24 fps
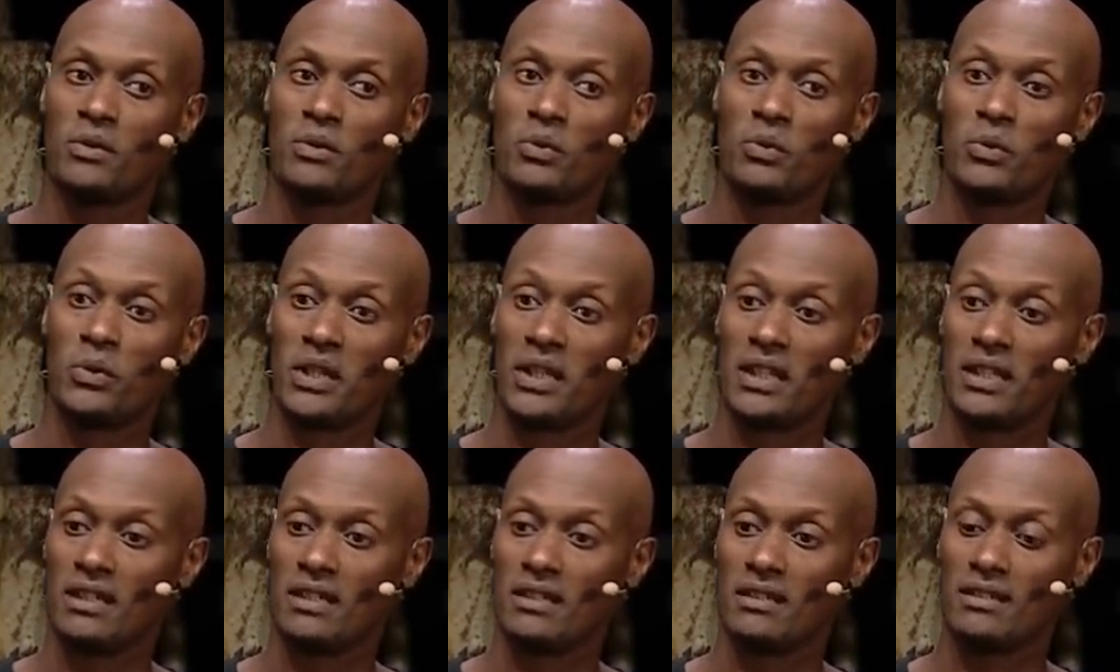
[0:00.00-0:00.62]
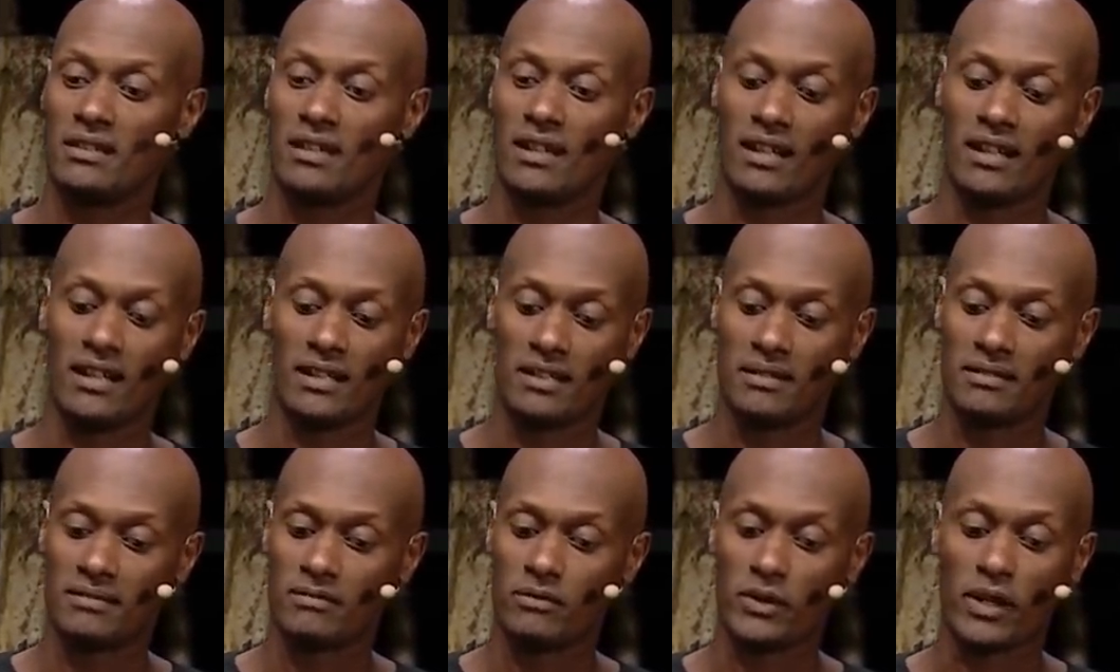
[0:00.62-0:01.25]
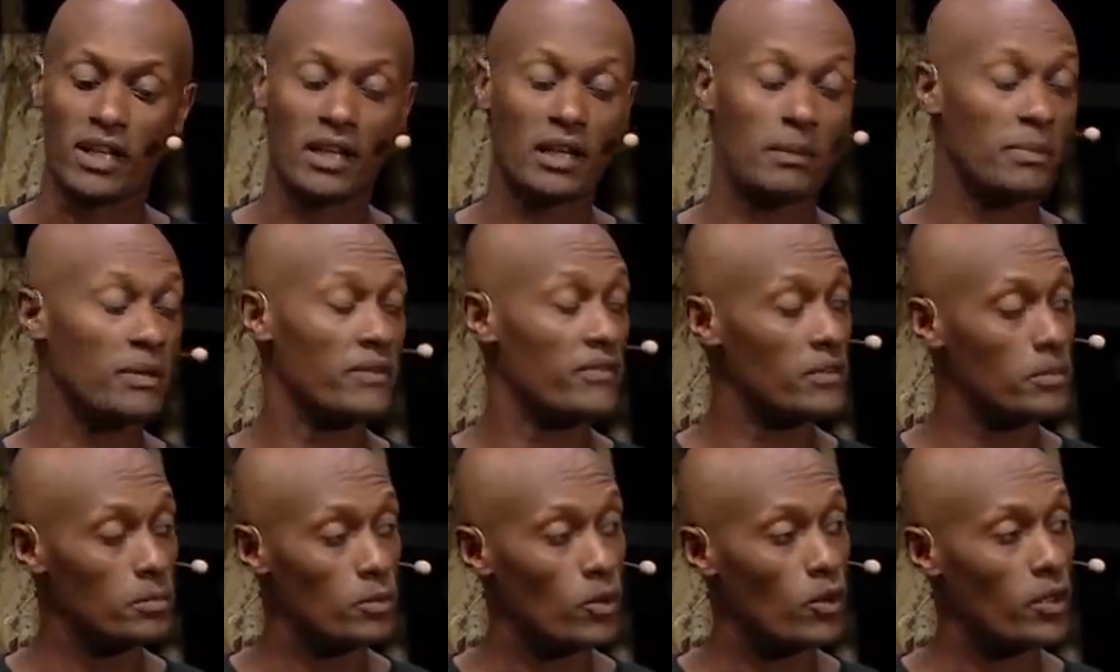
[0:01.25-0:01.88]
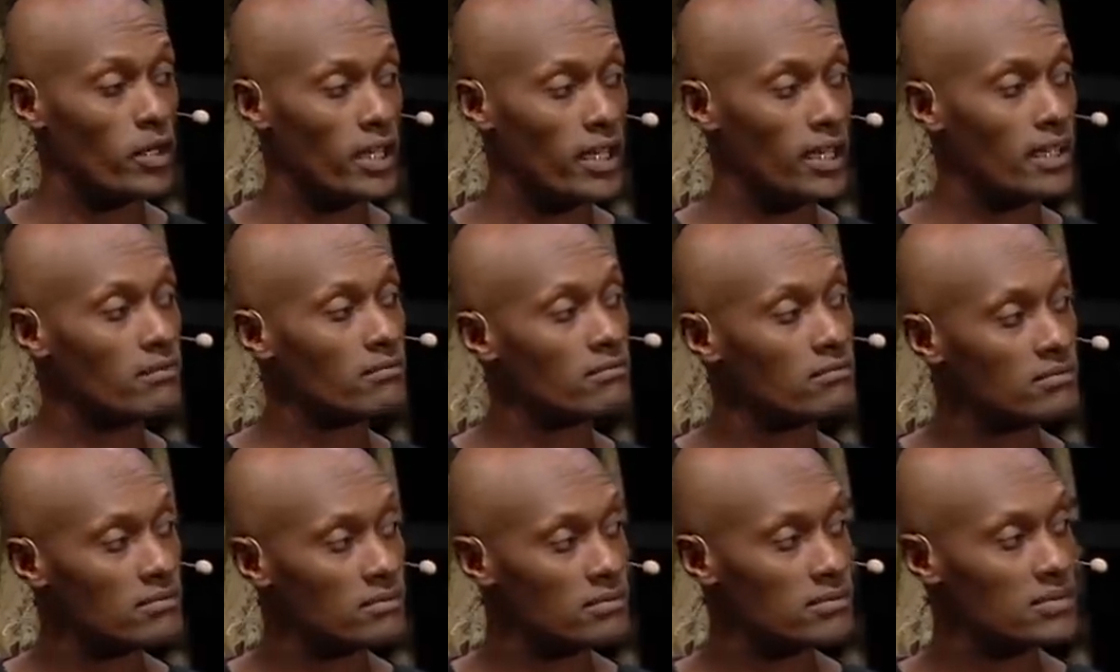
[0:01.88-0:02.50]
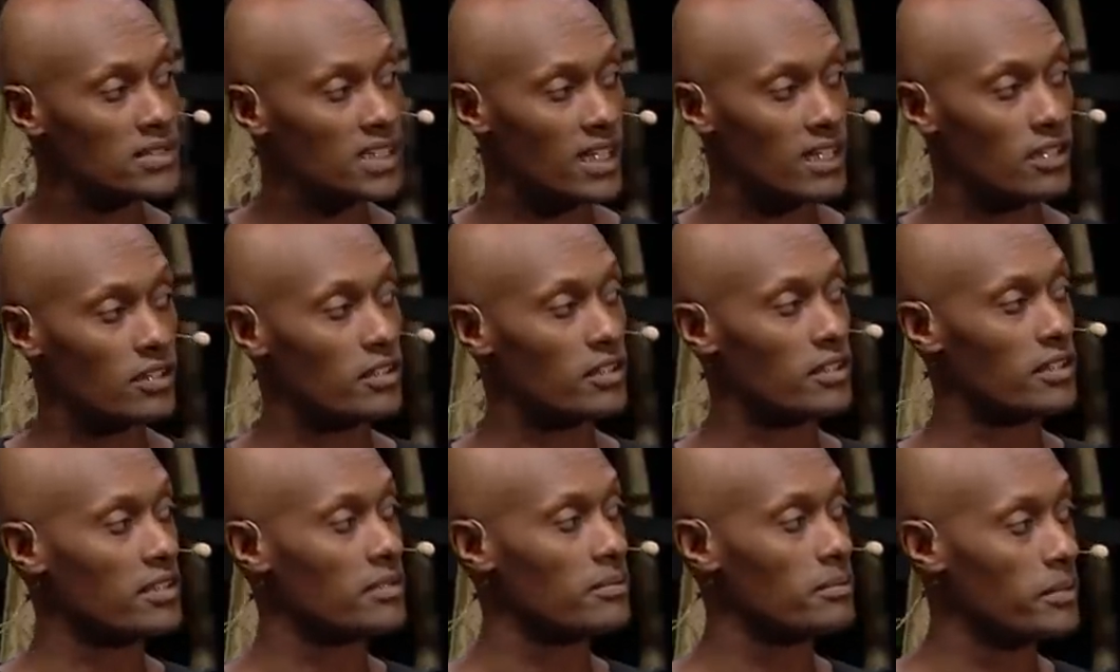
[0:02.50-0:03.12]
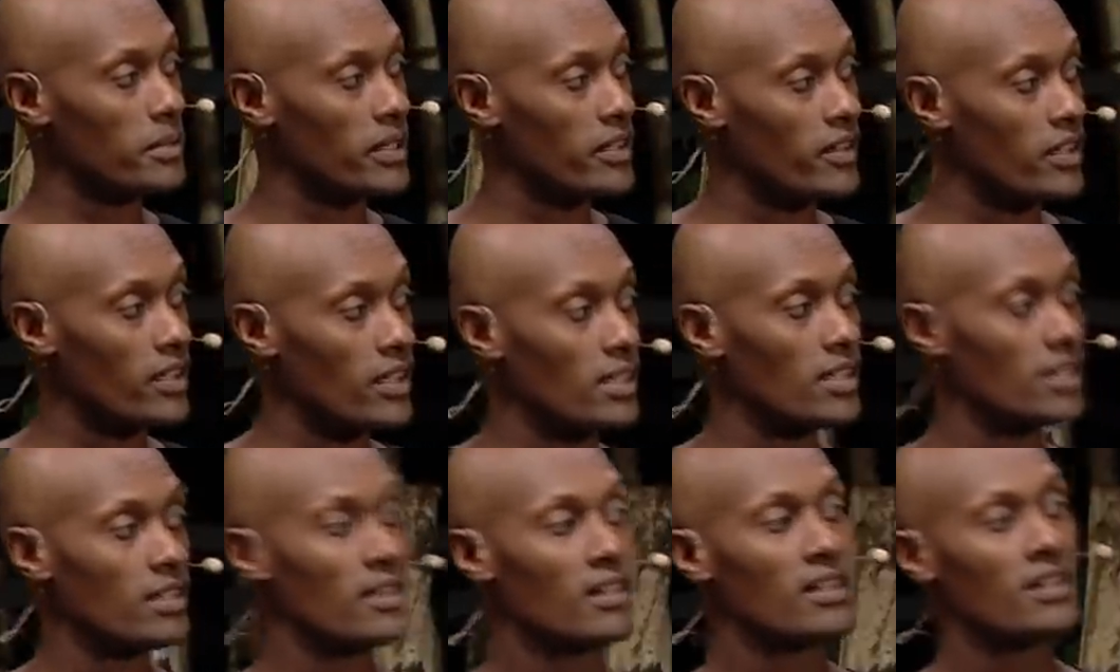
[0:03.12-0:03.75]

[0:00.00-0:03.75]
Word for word: We uh, wake up every morning, take a look in the mirror.